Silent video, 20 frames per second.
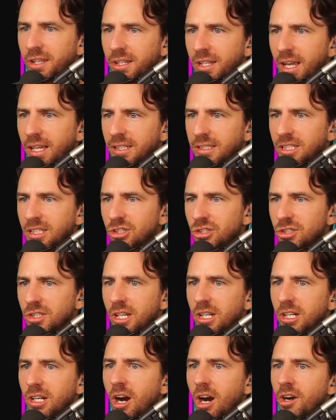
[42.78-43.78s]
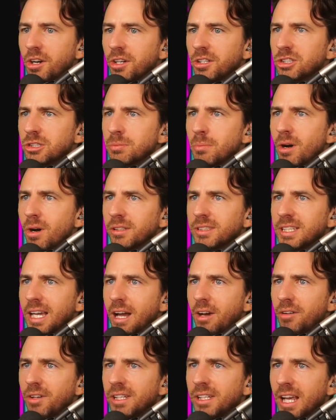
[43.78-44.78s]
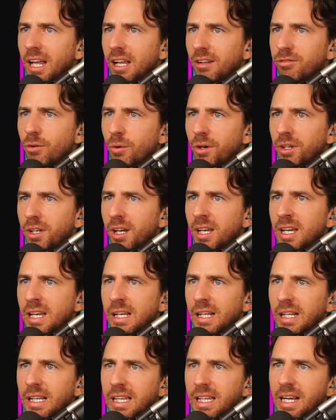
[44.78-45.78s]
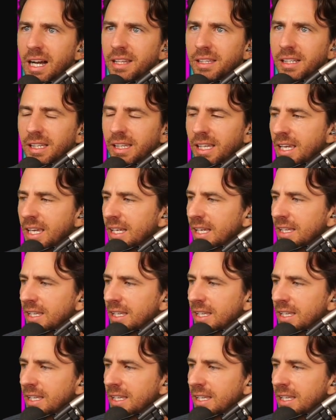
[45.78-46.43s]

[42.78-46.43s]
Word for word: day, teaches kindergarten in a small town in California. Click on the link in